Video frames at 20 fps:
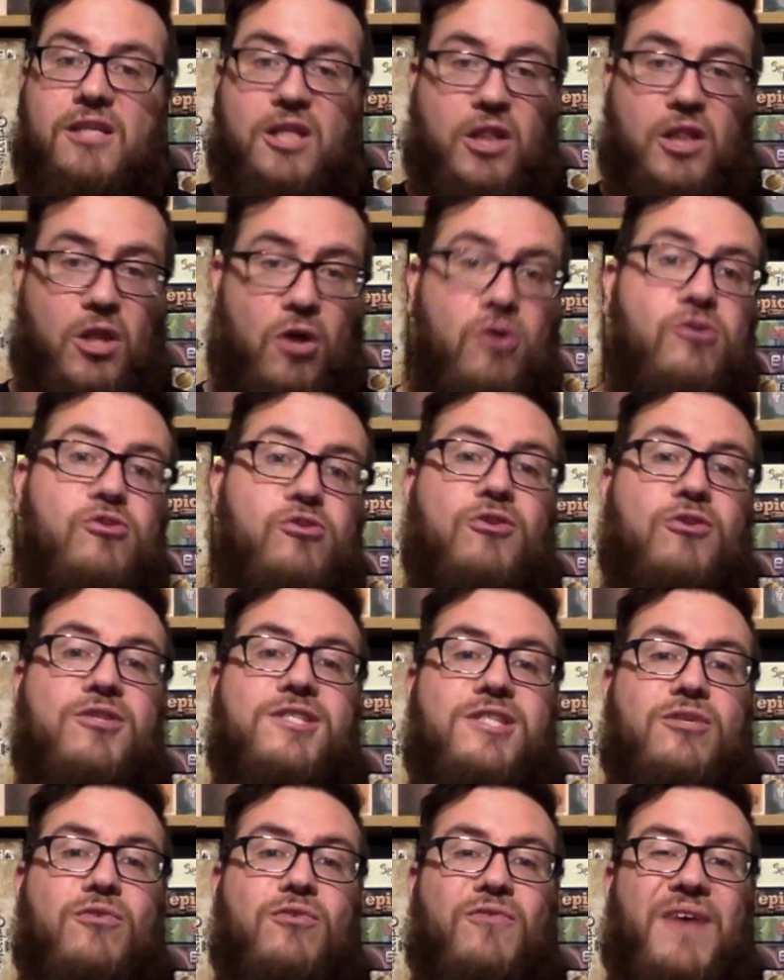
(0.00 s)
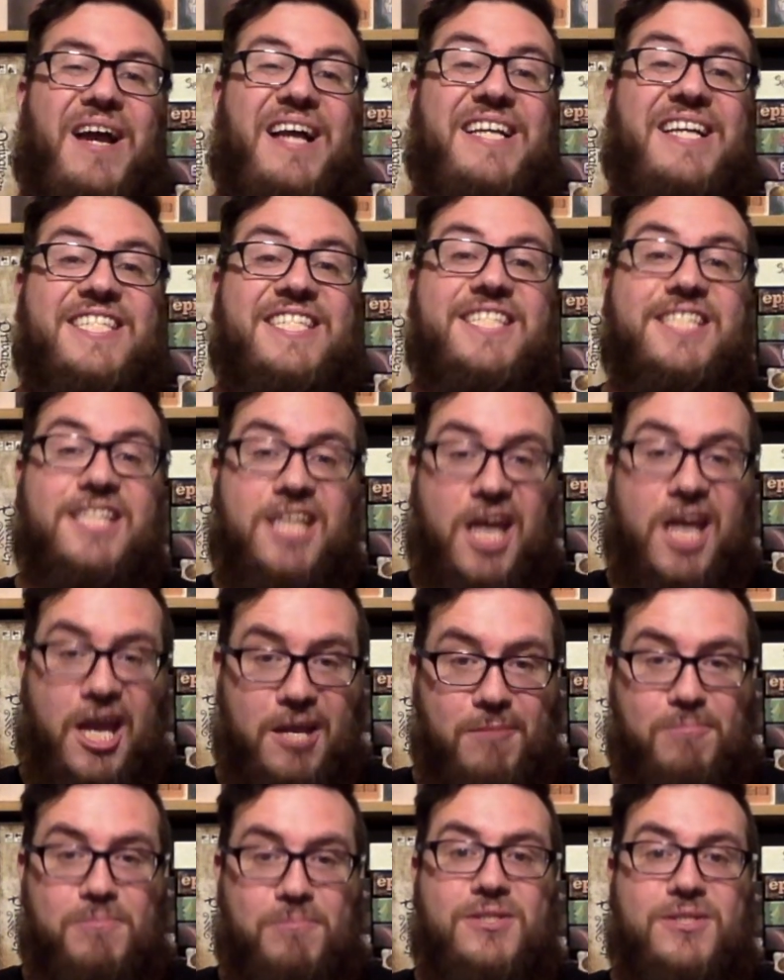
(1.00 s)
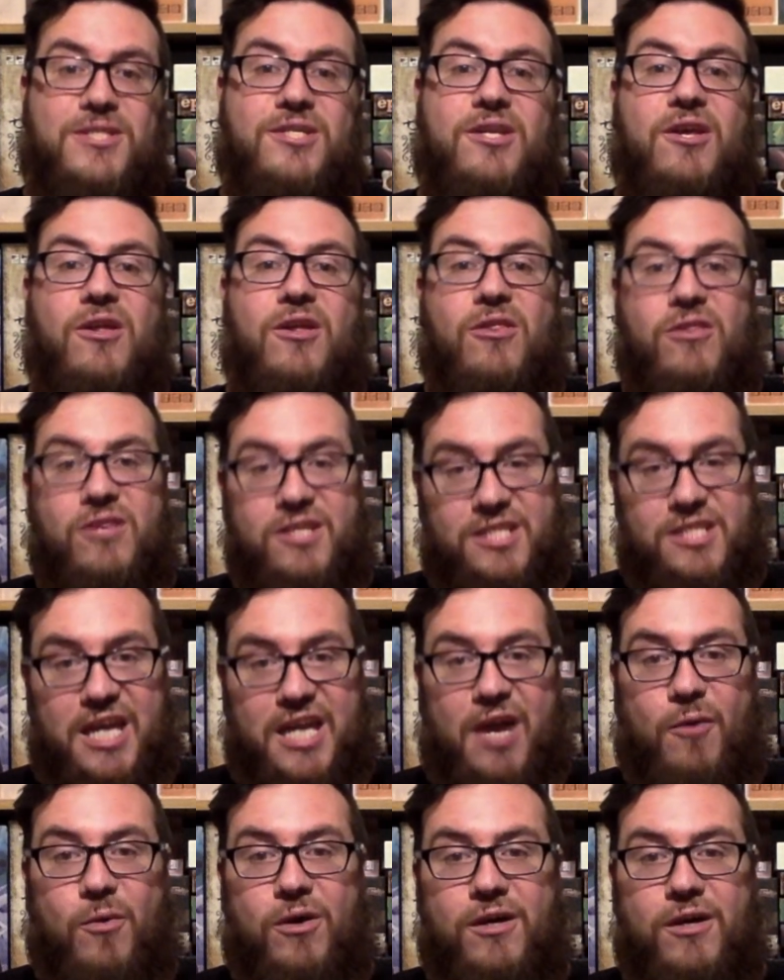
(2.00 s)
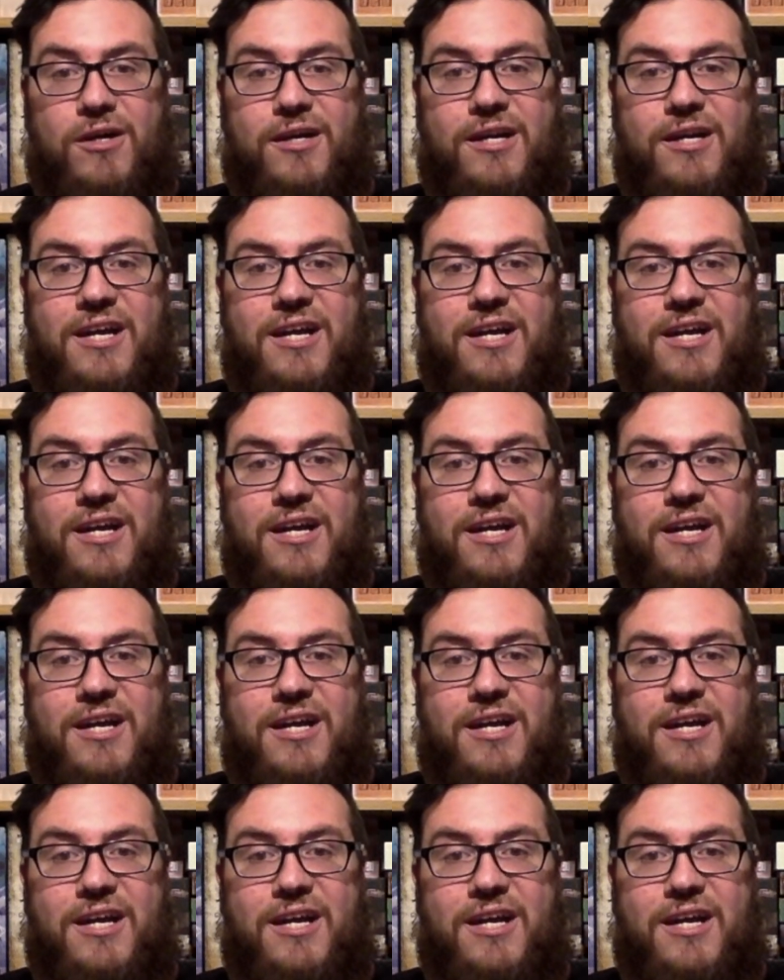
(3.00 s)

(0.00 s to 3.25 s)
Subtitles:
Long John Silver escapes the tower,